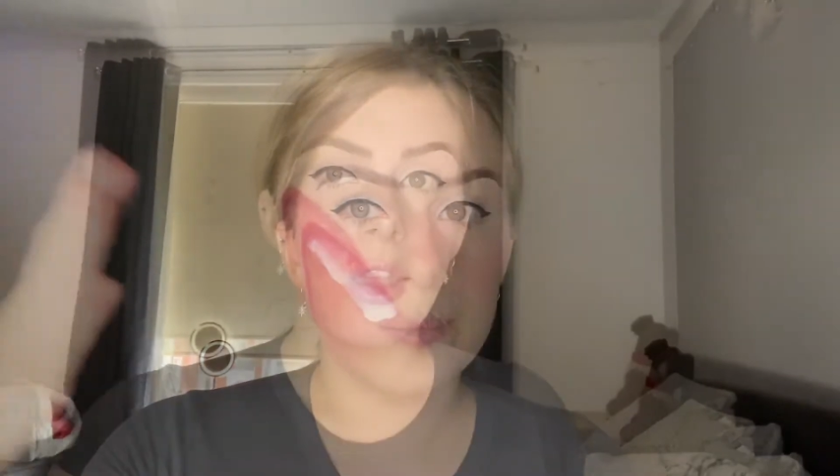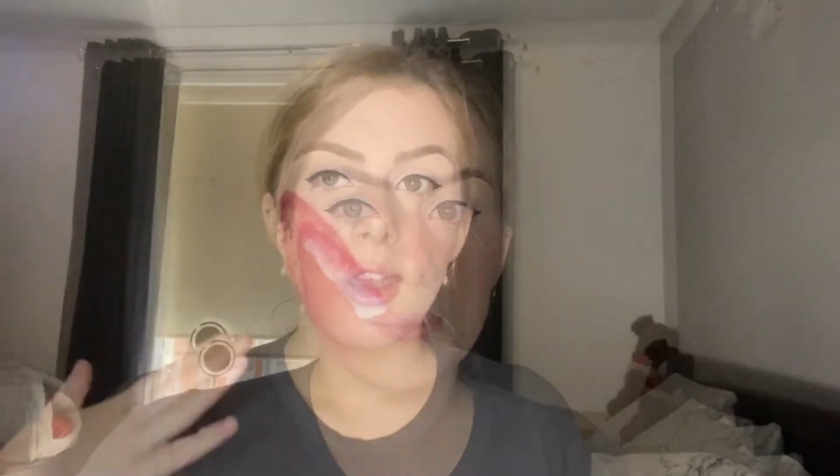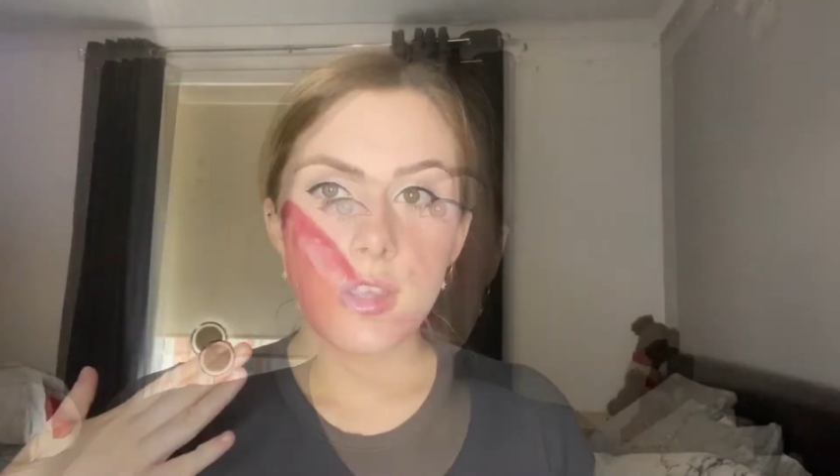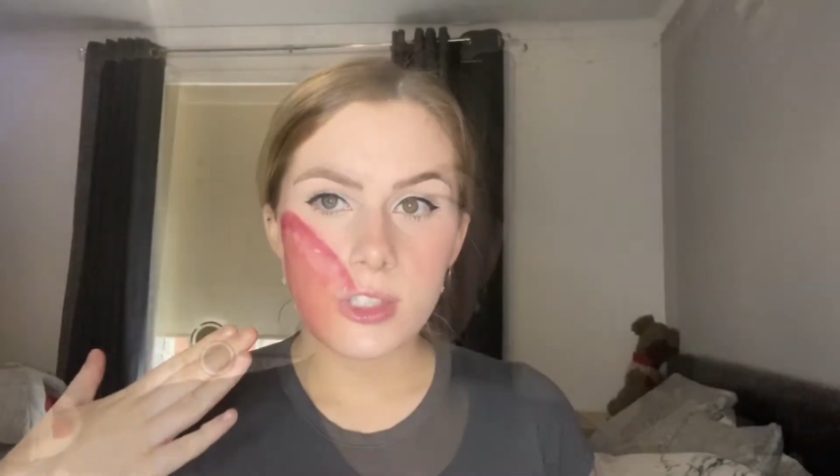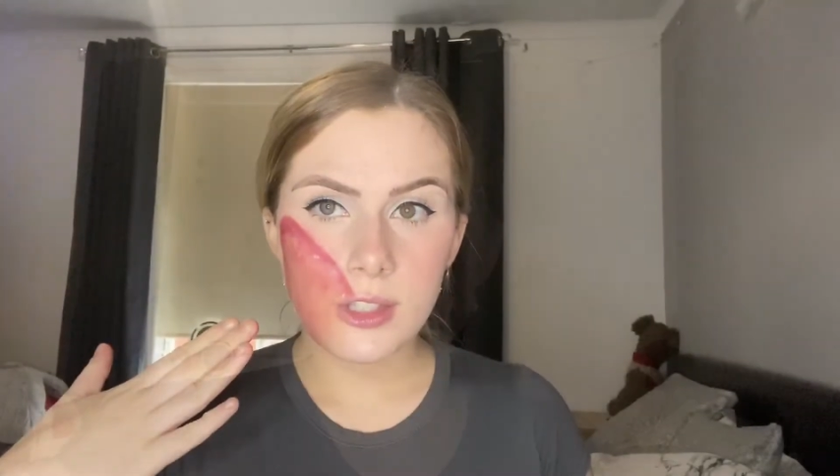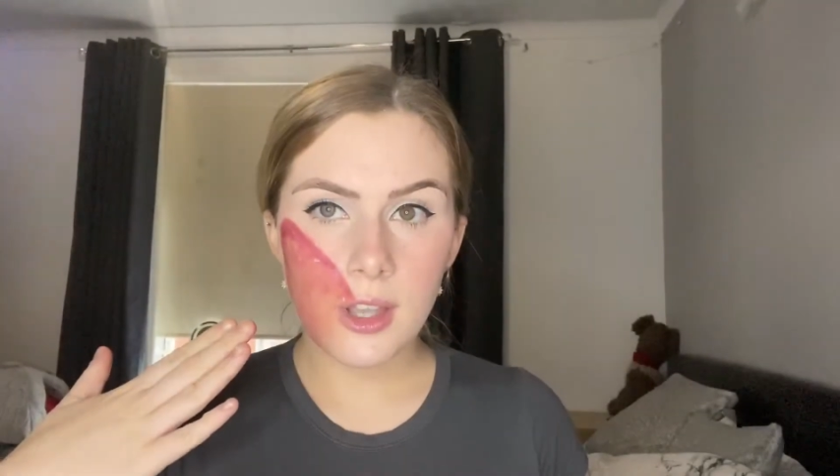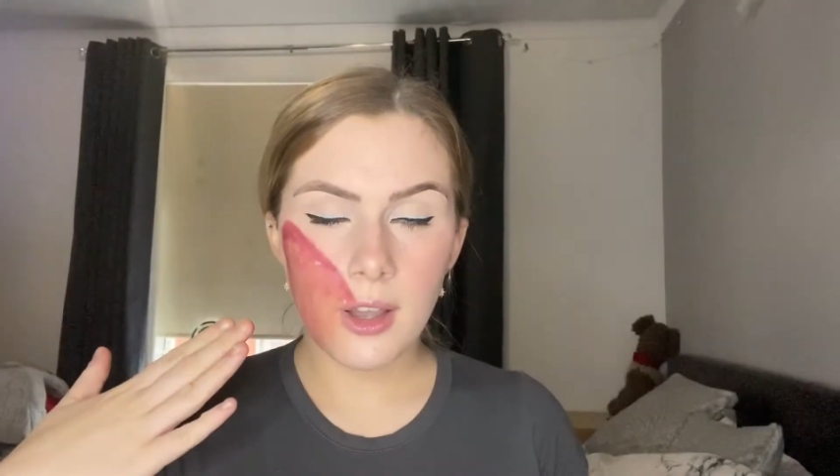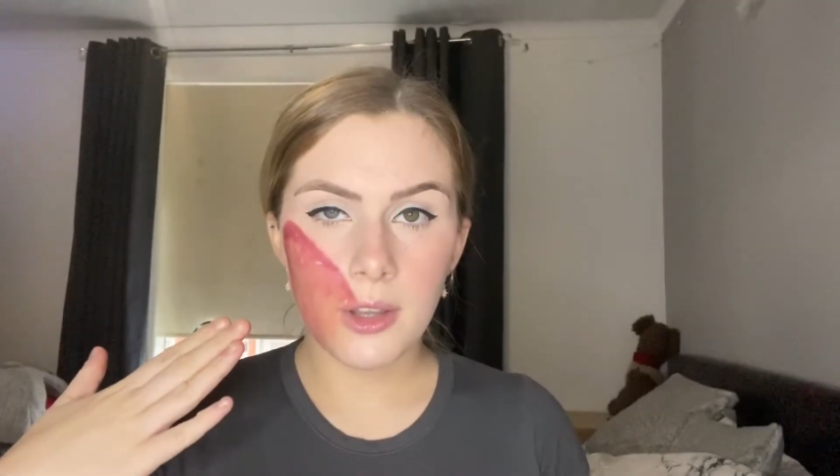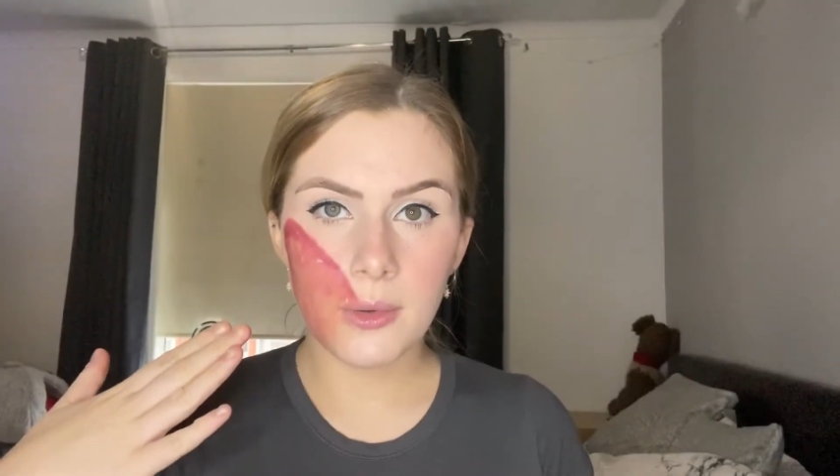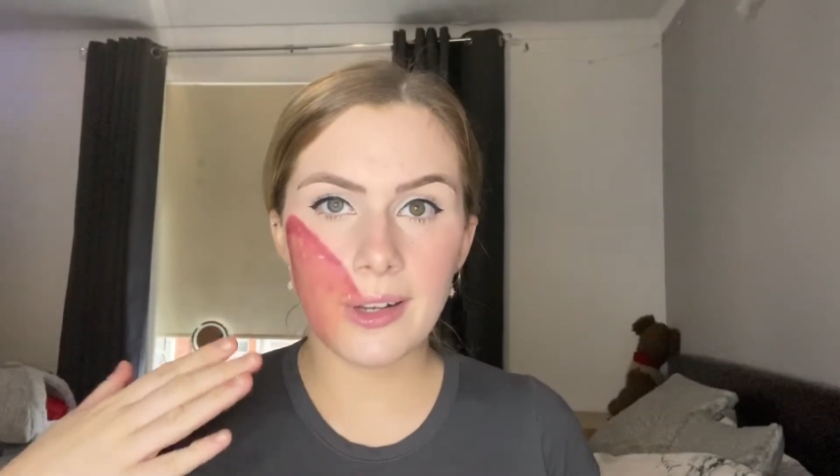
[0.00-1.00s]
So
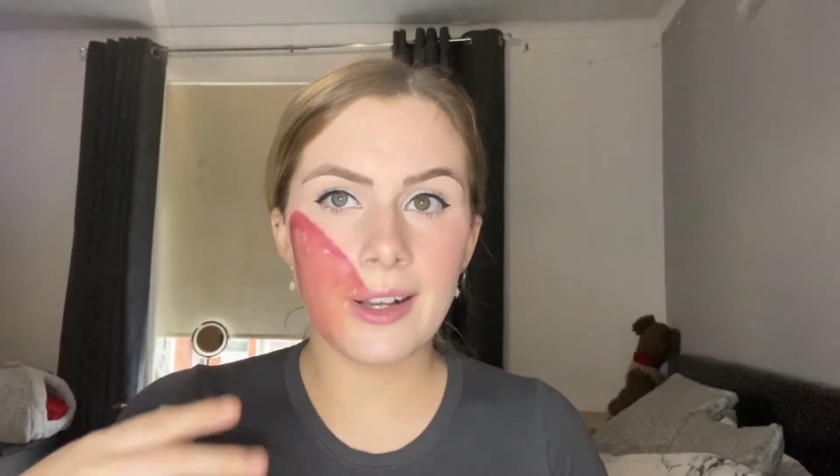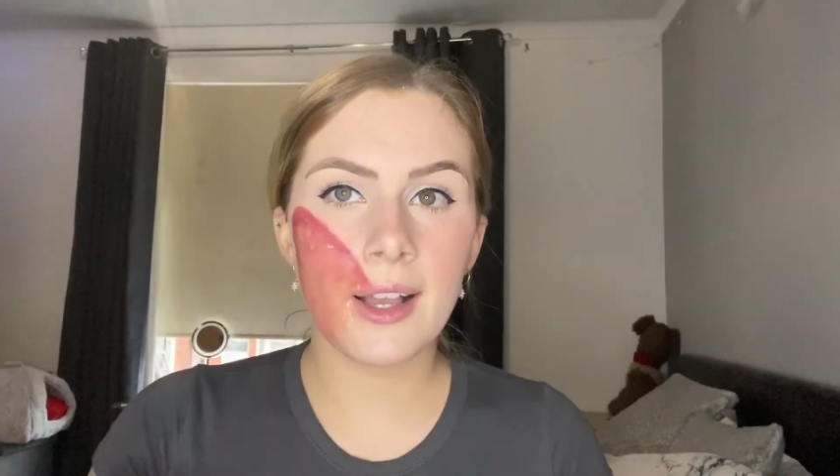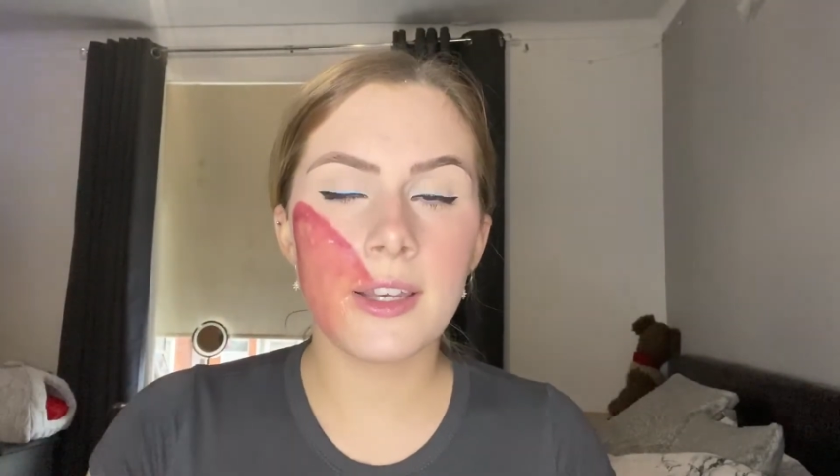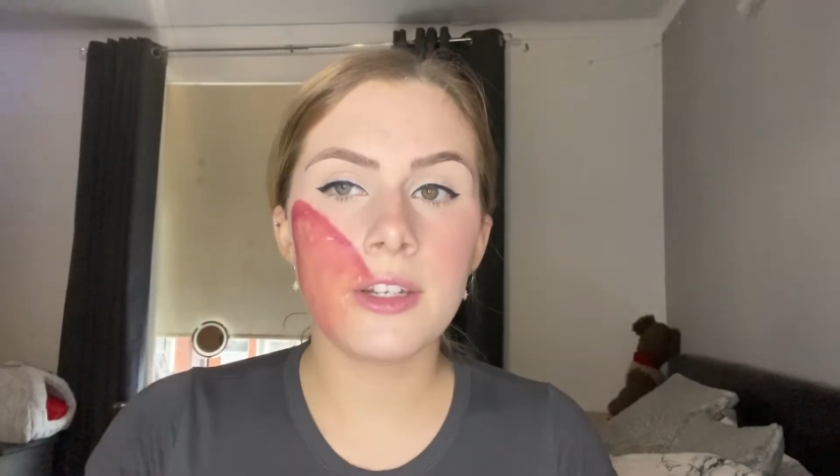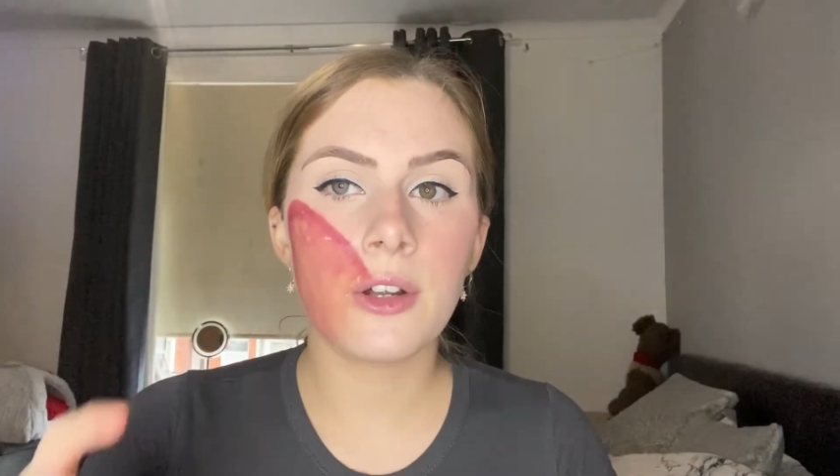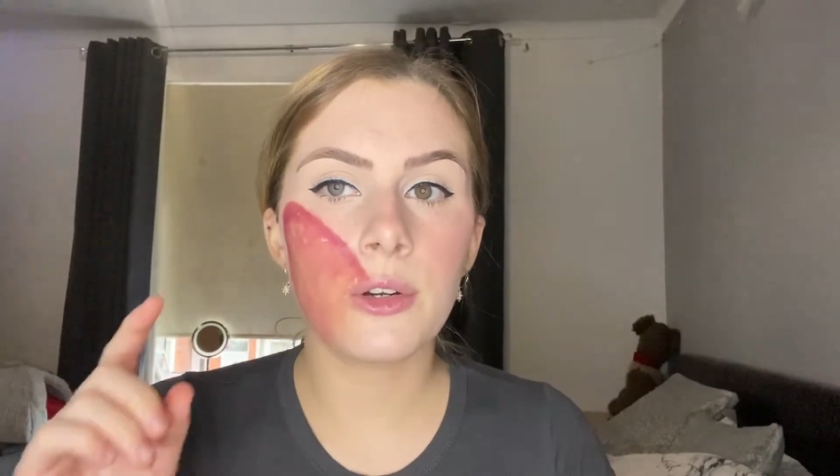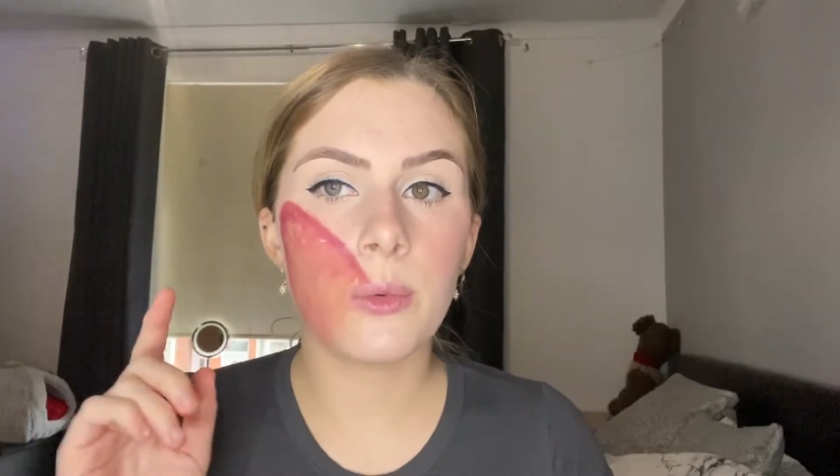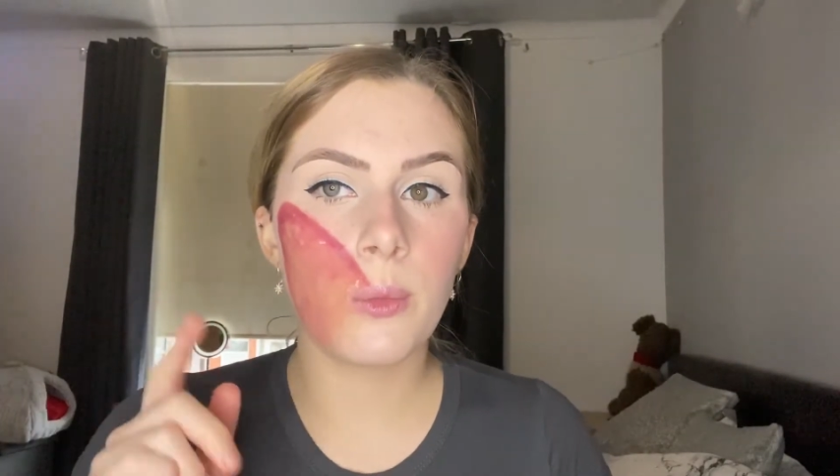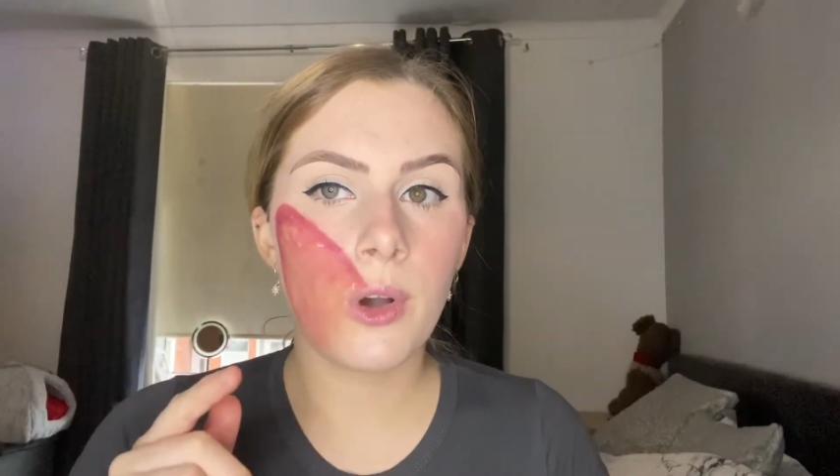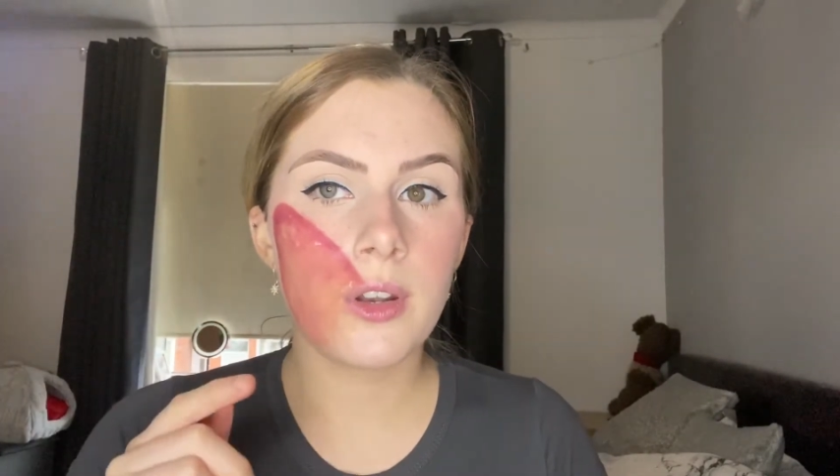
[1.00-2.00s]
I added on
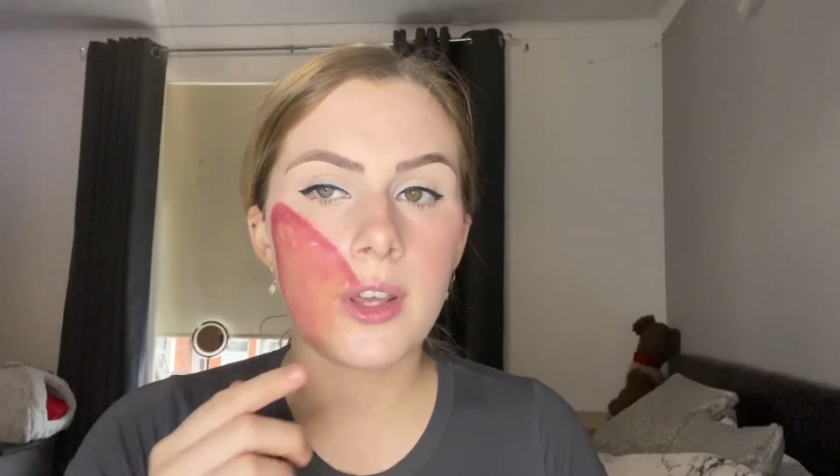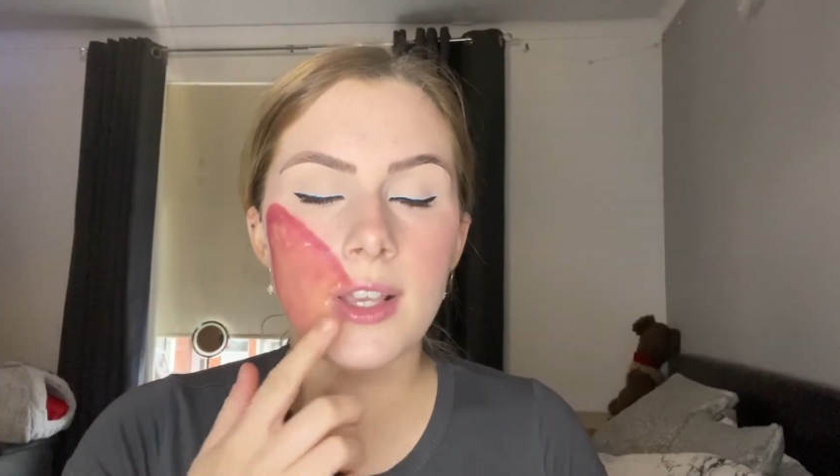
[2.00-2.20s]
one,